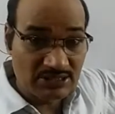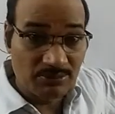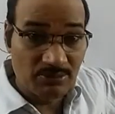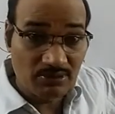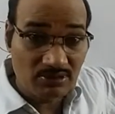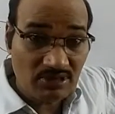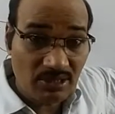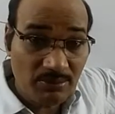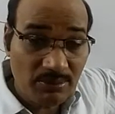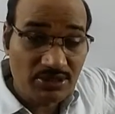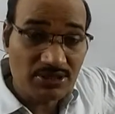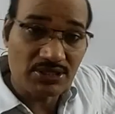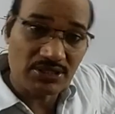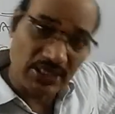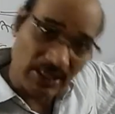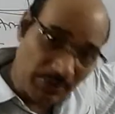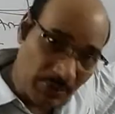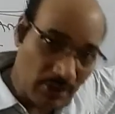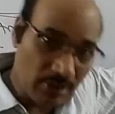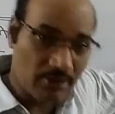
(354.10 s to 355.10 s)
is becoming
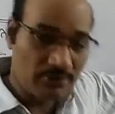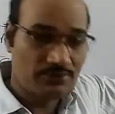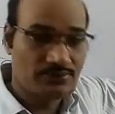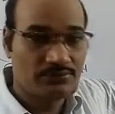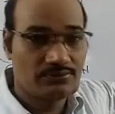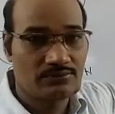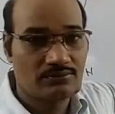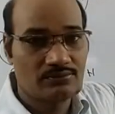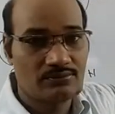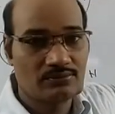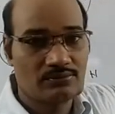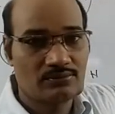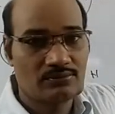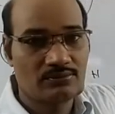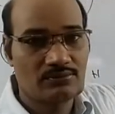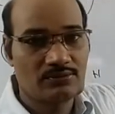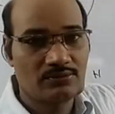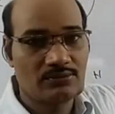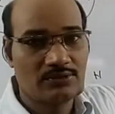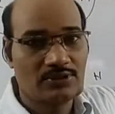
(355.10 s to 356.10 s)
stable,
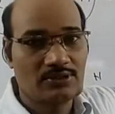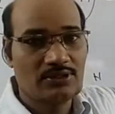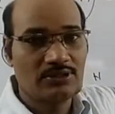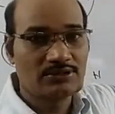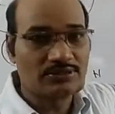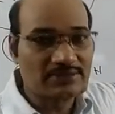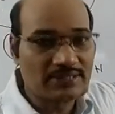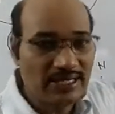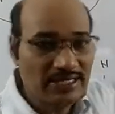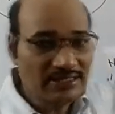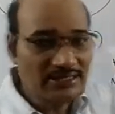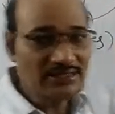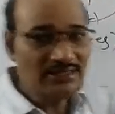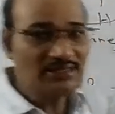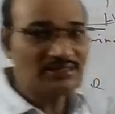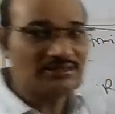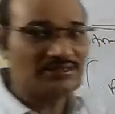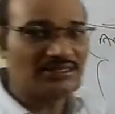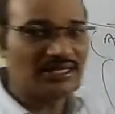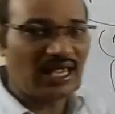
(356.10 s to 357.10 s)

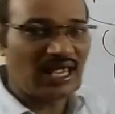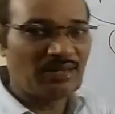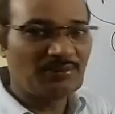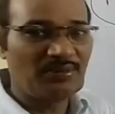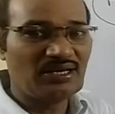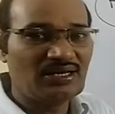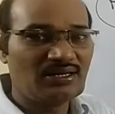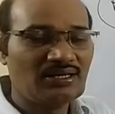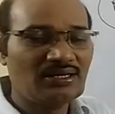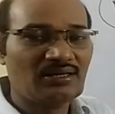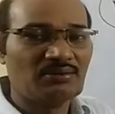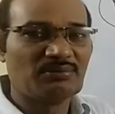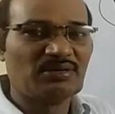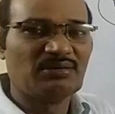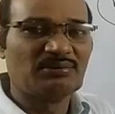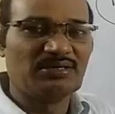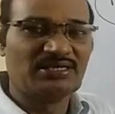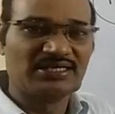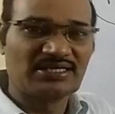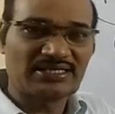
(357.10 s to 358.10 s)
then the amine
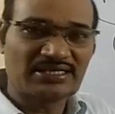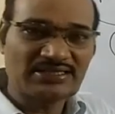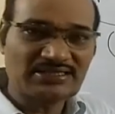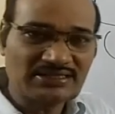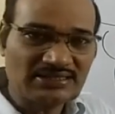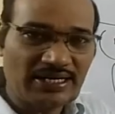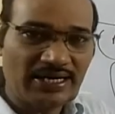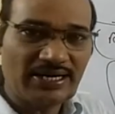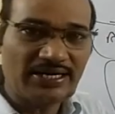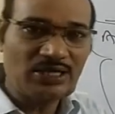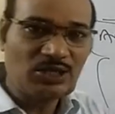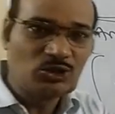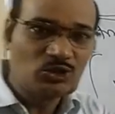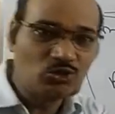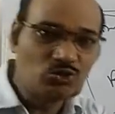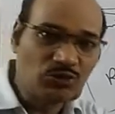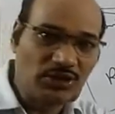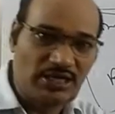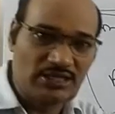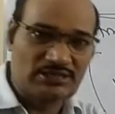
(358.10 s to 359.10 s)
will be interested
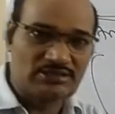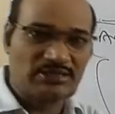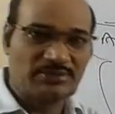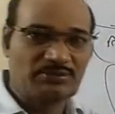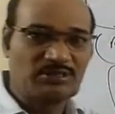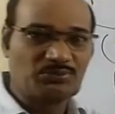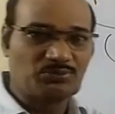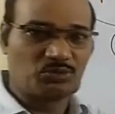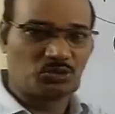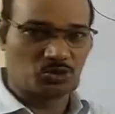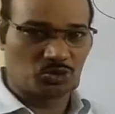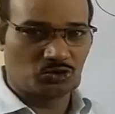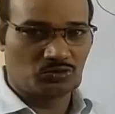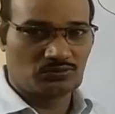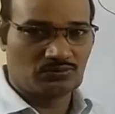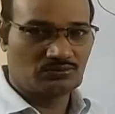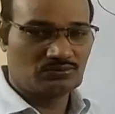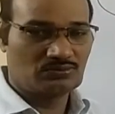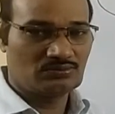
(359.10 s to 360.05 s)
to accept the proton